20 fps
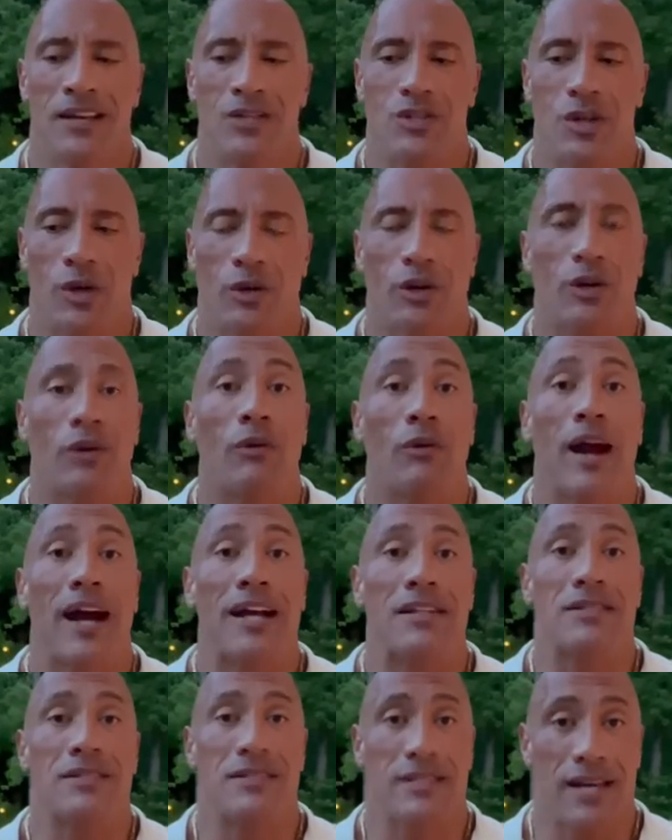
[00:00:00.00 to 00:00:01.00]
So
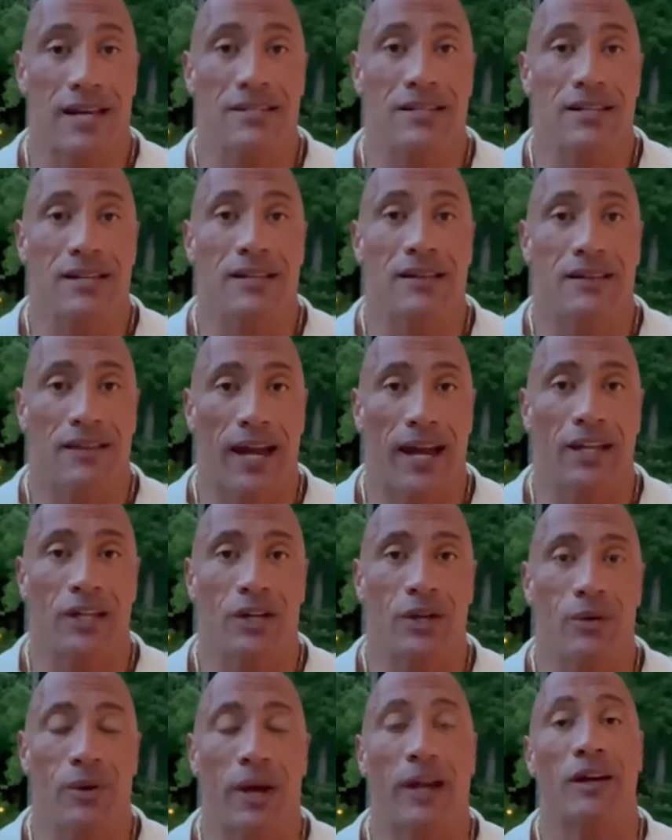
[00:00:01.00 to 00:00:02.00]
congrats, Stacey.
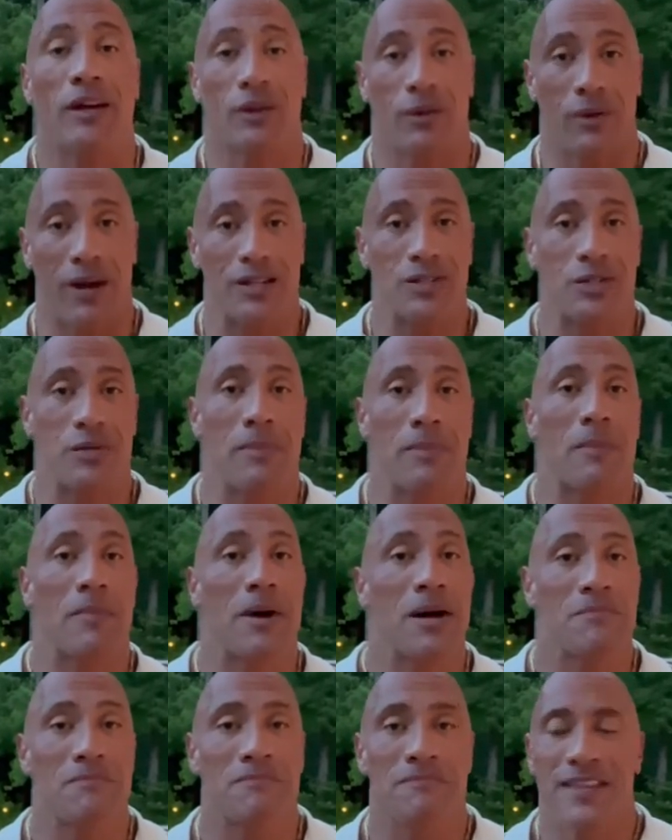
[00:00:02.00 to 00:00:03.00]
Thank you, and congrats to my
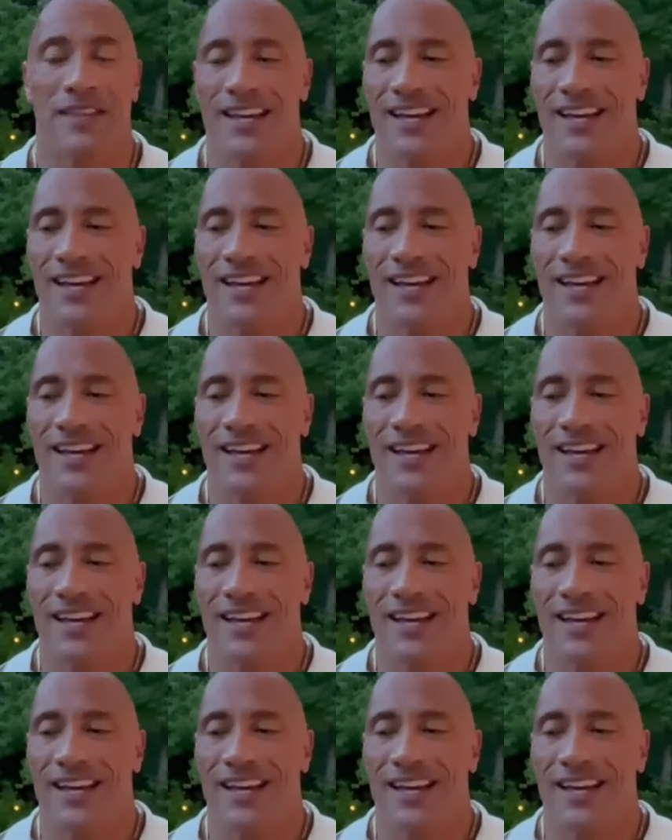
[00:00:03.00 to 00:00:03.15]
mom.